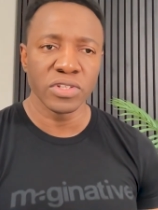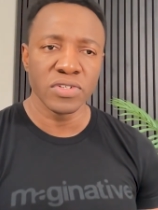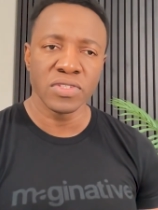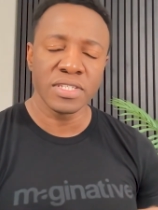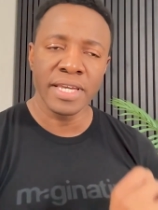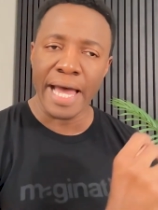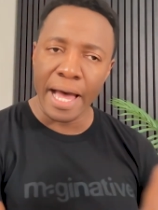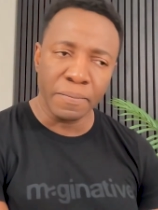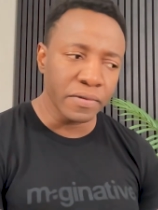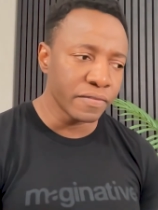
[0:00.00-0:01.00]
You see
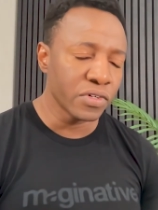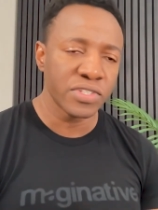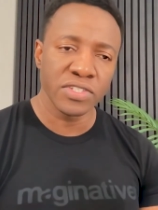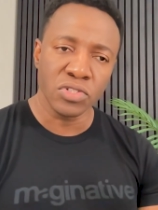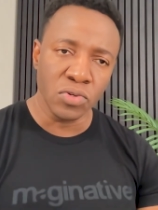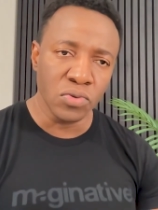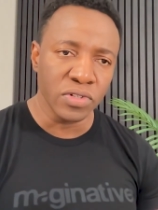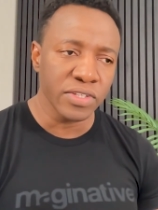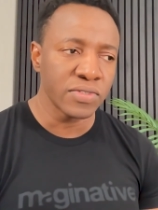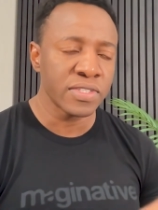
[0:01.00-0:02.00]
Apple versus Google.
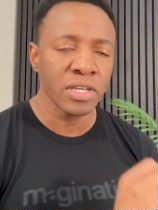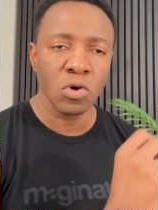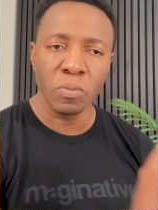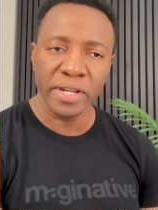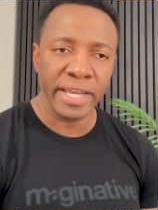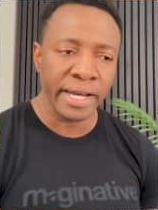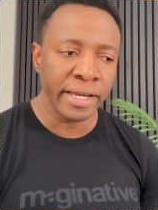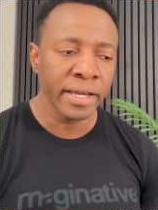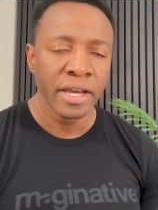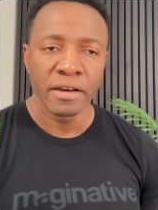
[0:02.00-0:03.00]
You see
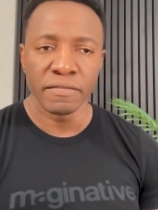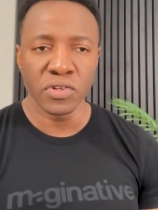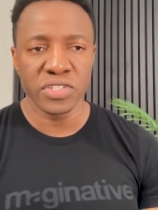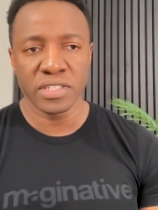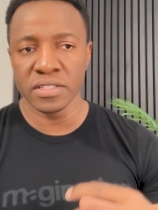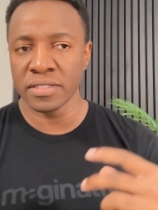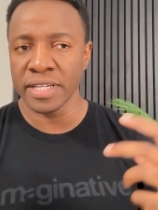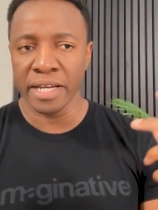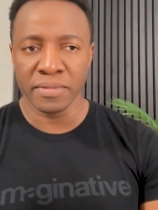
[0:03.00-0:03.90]
OpenAI versus um,